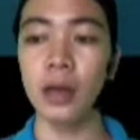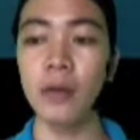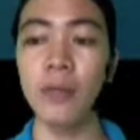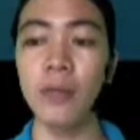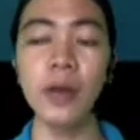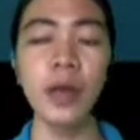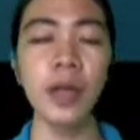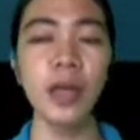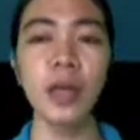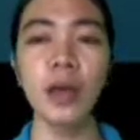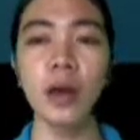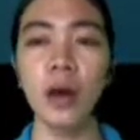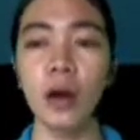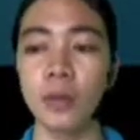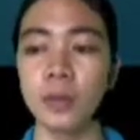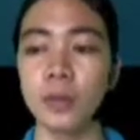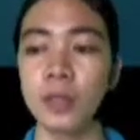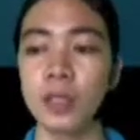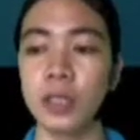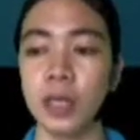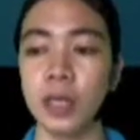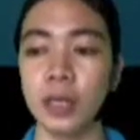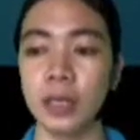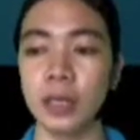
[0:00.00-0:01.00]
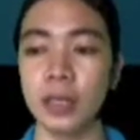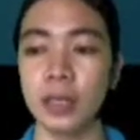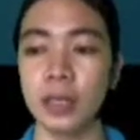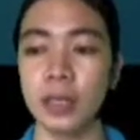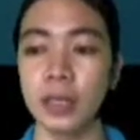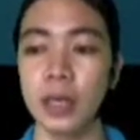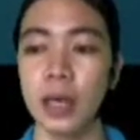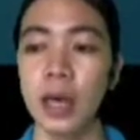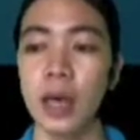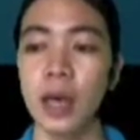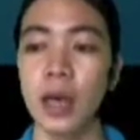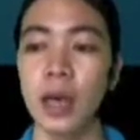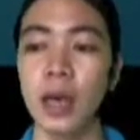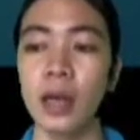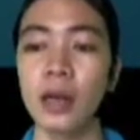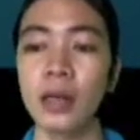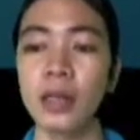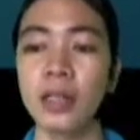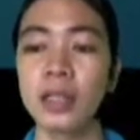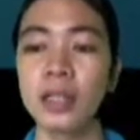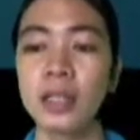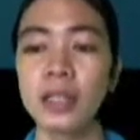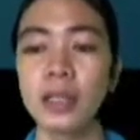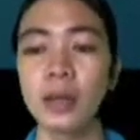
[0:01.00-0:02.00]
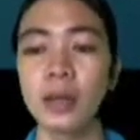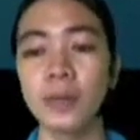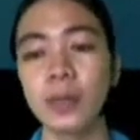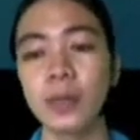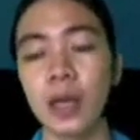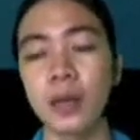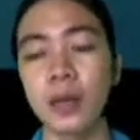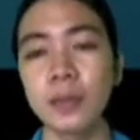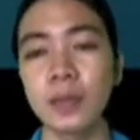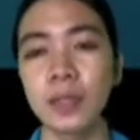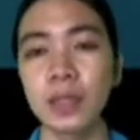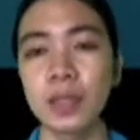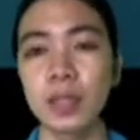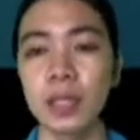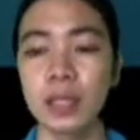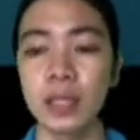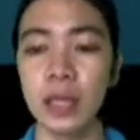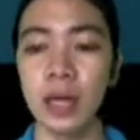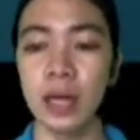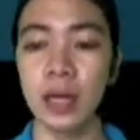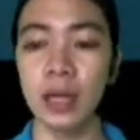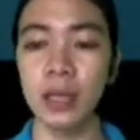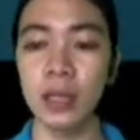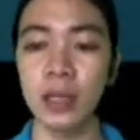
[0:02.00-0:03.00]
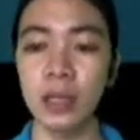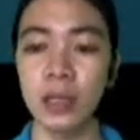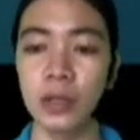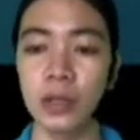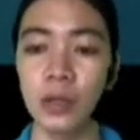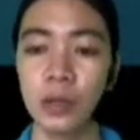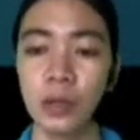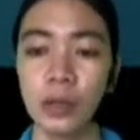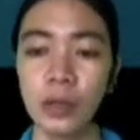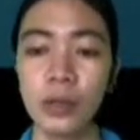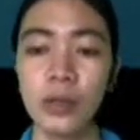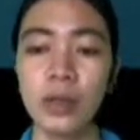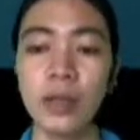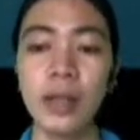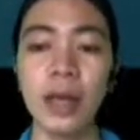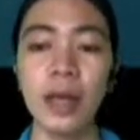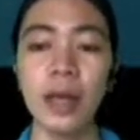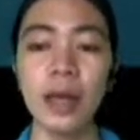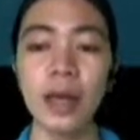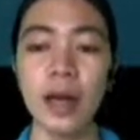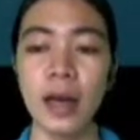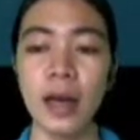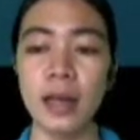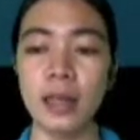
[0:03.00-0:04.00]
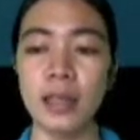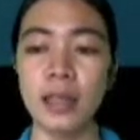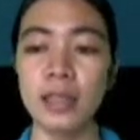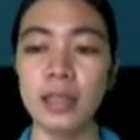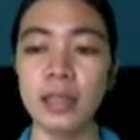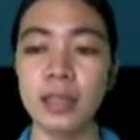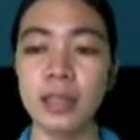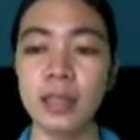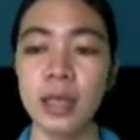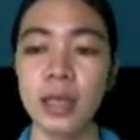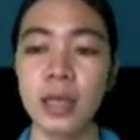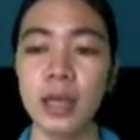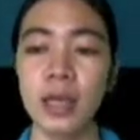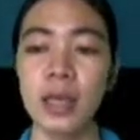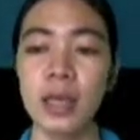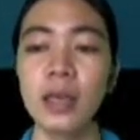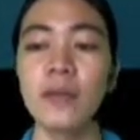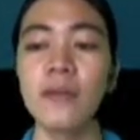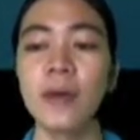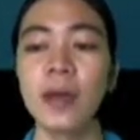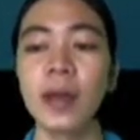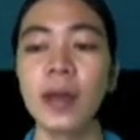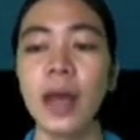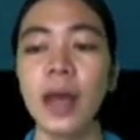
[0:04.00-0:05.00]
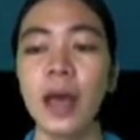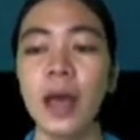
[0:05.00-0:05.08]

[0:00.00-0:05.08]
carrying objects, and are sometimes designed to look like us, even